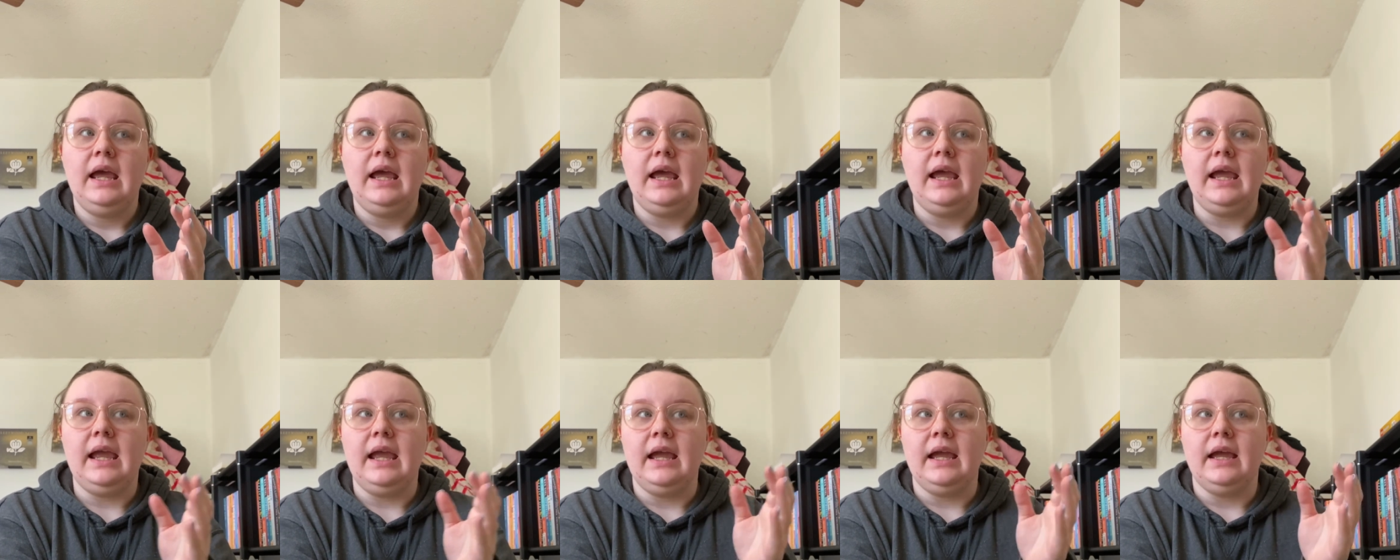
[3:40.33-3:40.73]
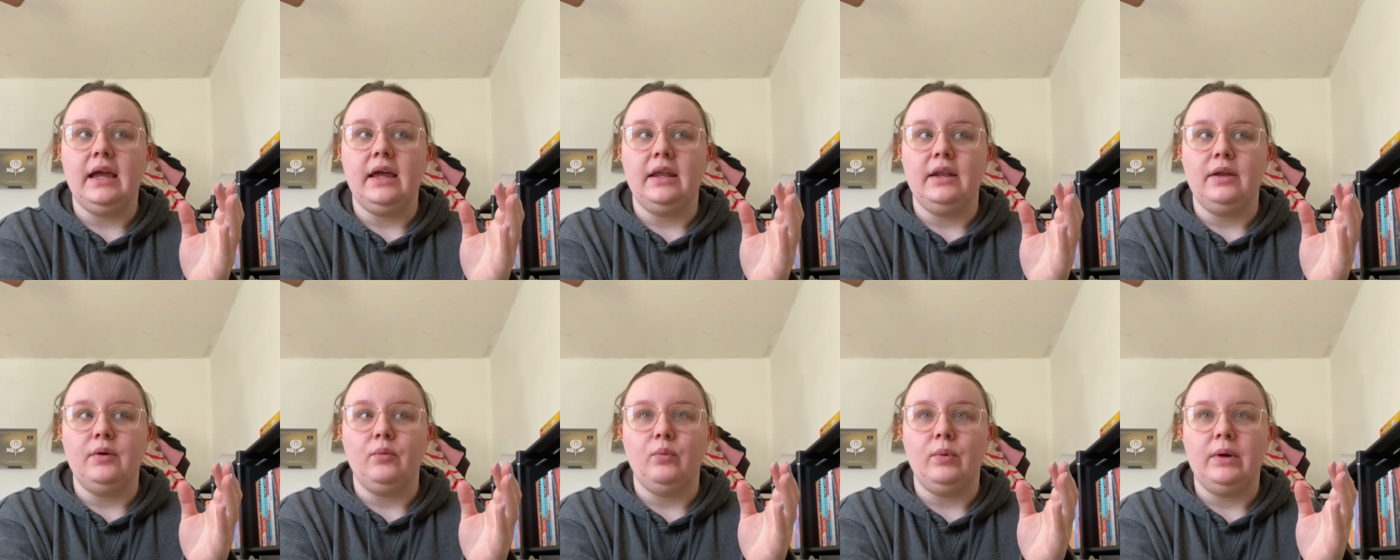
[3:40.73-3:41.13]

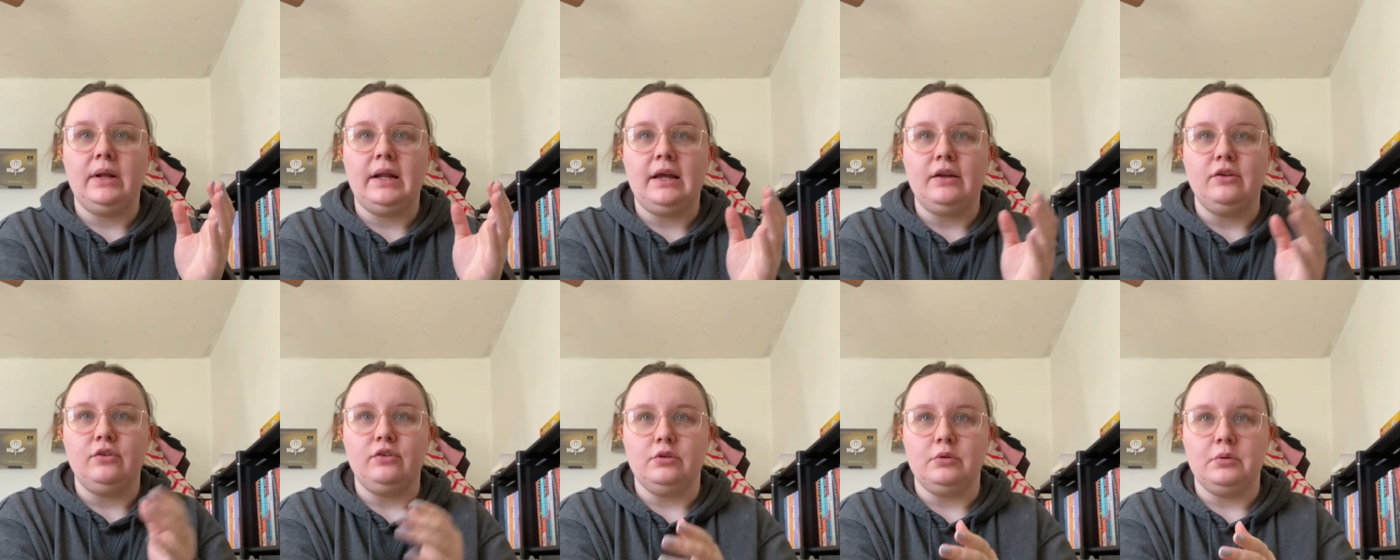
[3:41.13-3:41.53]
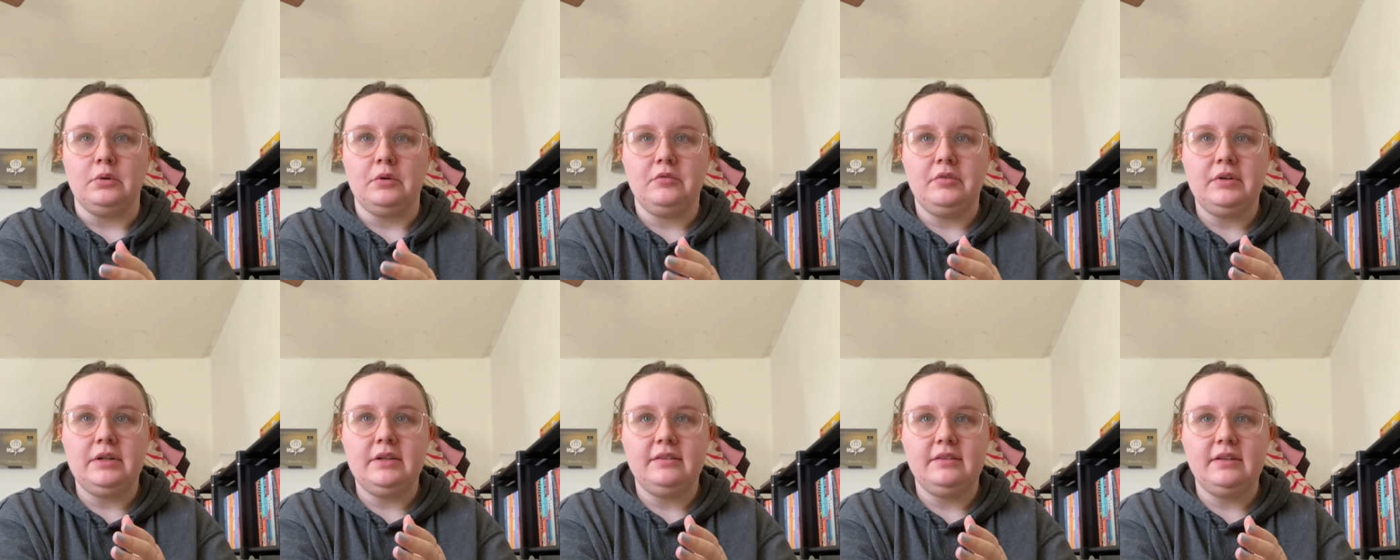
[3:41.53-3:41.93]
and when I do
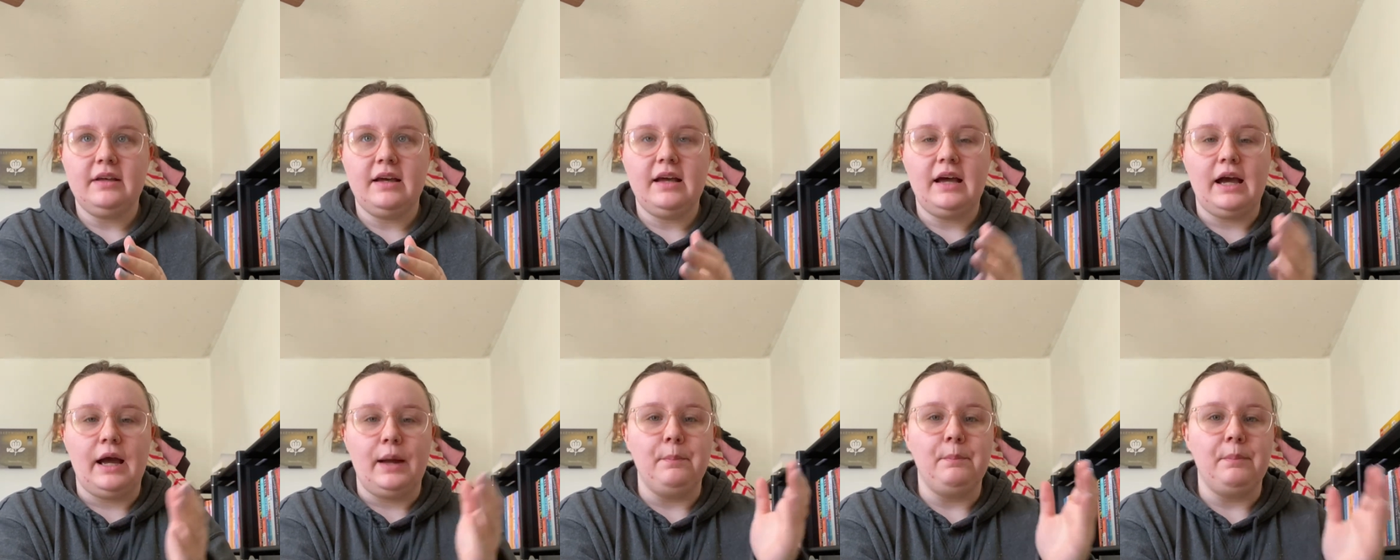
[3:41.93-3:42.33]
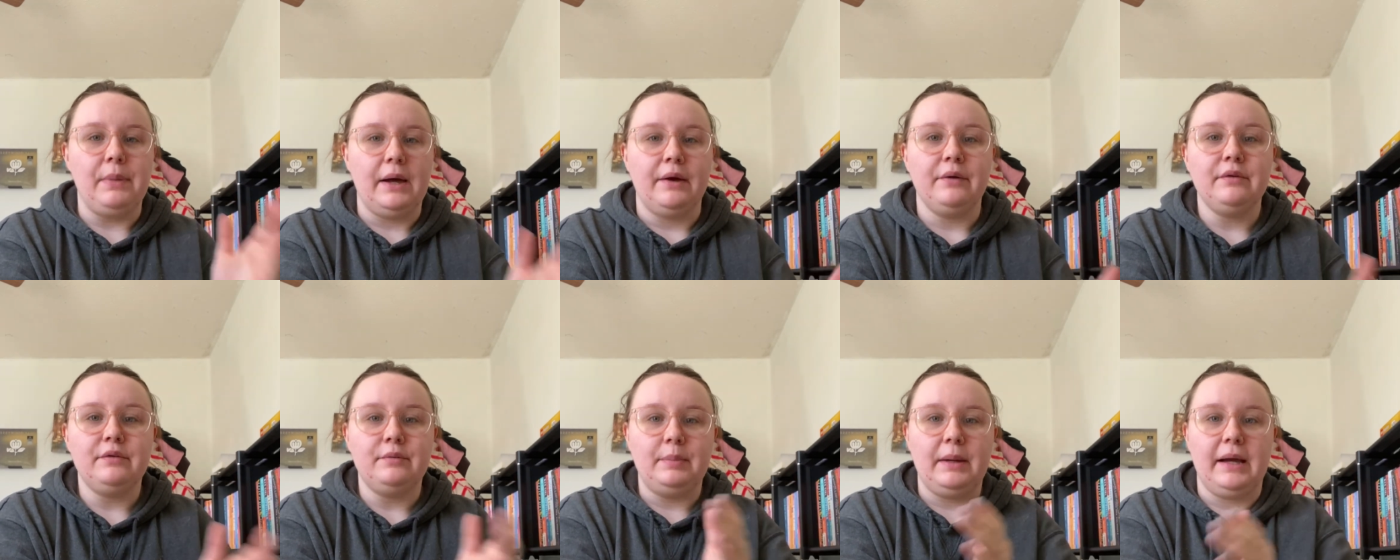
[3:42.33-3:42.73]
a reset I
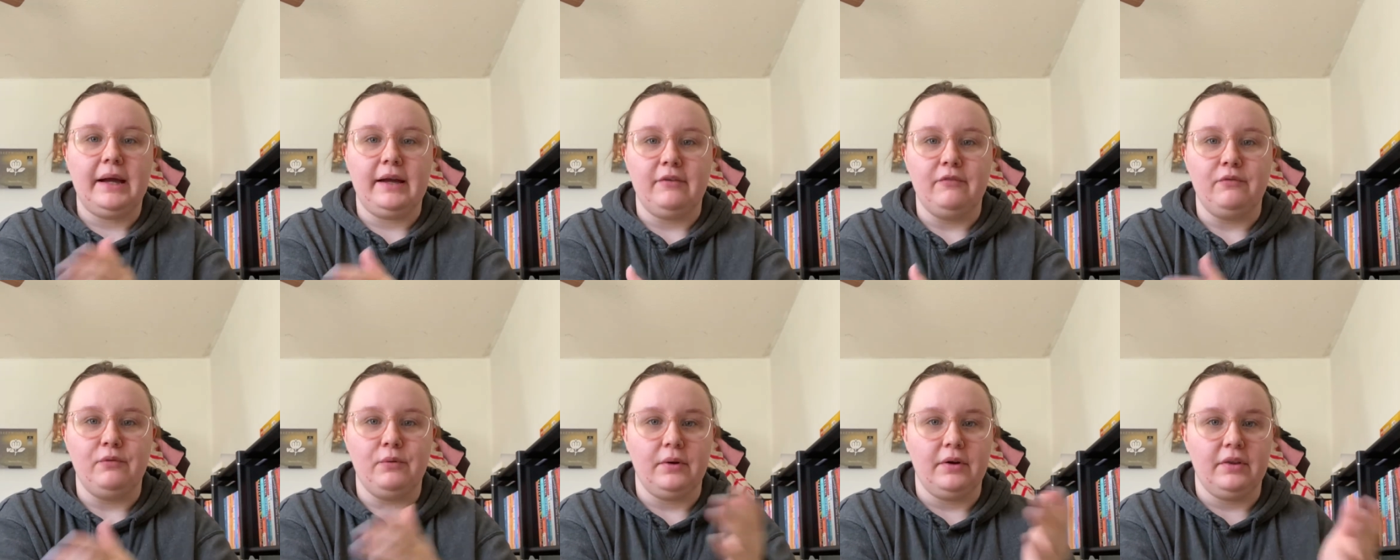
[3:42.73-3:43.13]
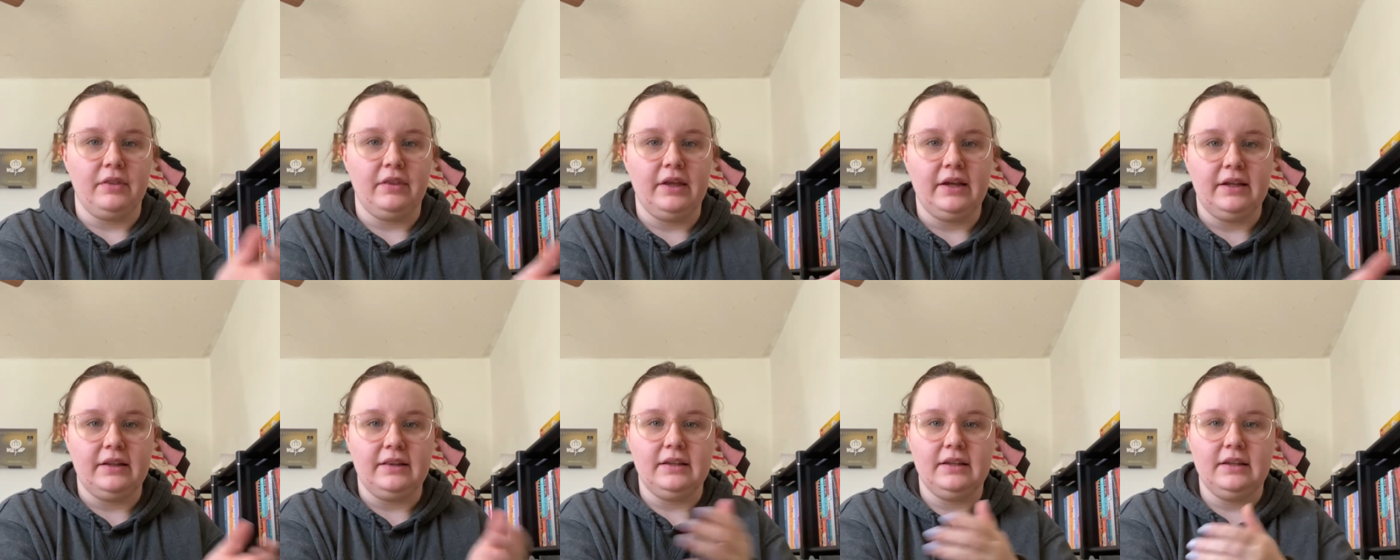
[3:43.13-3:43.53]
bounce back and forth
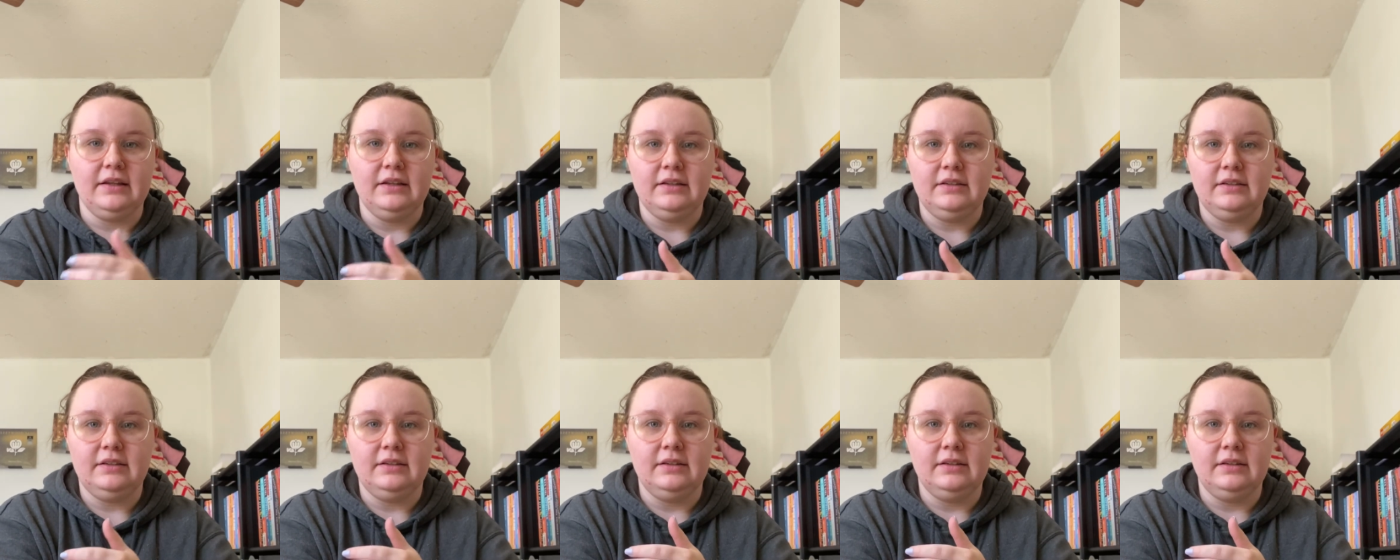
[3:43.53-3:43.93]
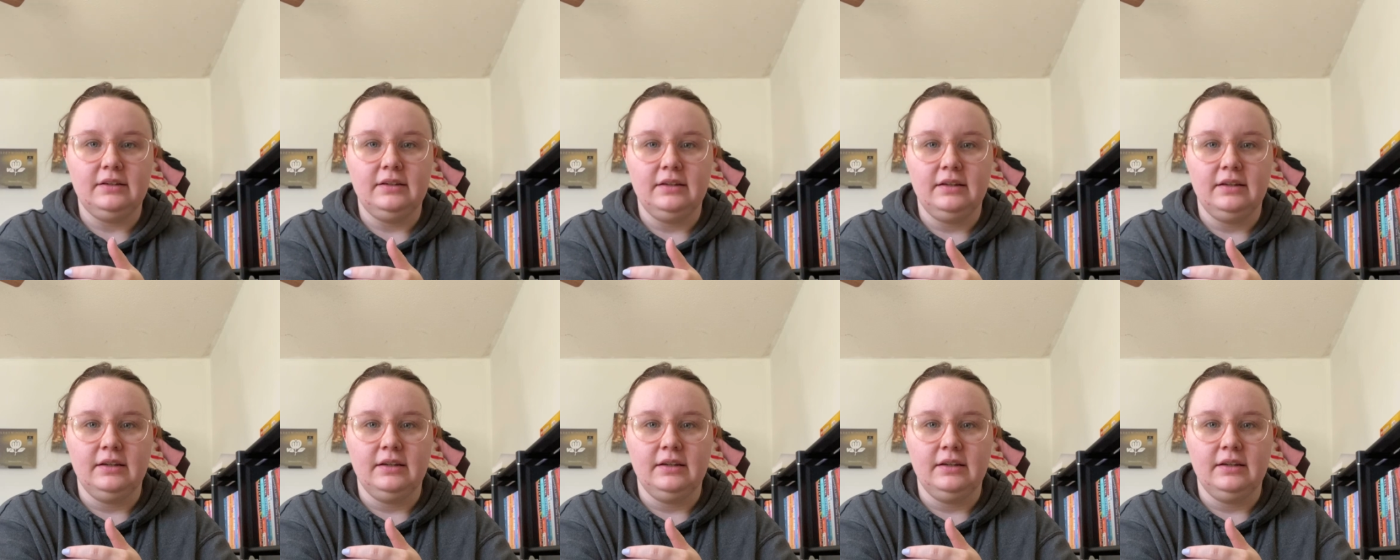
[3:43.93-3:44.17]
like this.